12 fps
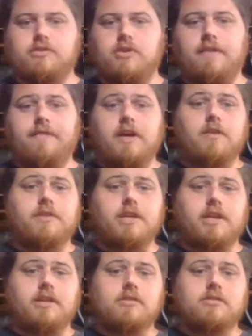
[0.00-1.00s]
So I found
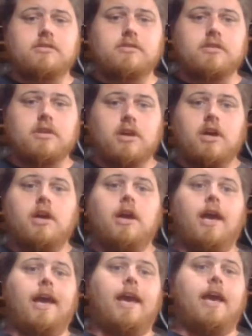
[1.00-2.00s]
this,
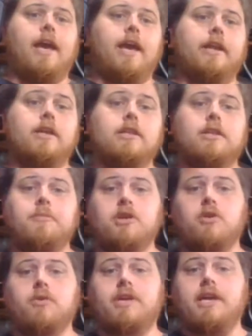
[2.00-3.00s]
and let me
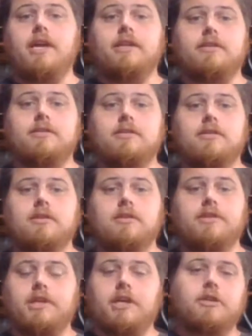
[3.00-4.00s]
go get
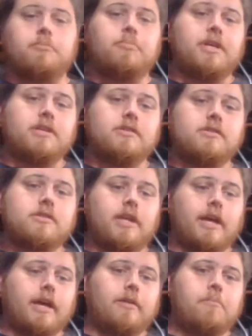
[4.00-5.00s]
the other piece
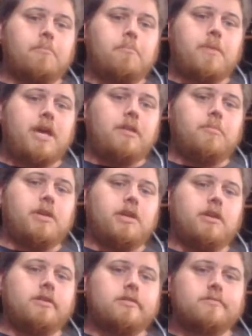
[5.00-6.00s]
that made
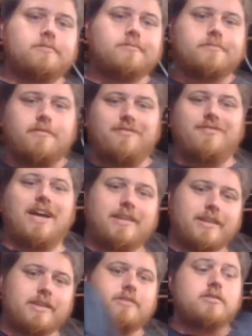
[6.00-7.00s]
me find
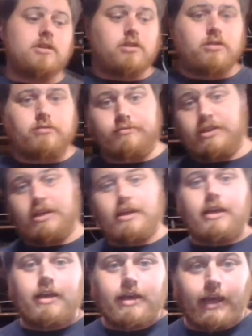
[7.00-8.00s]
this. So
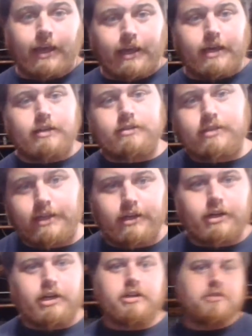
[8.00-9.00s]
hang on a second,
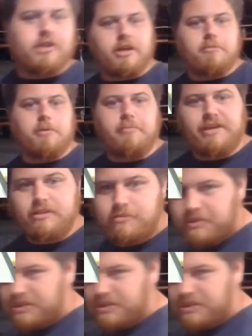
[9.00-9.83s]
you're gonna look at my basement.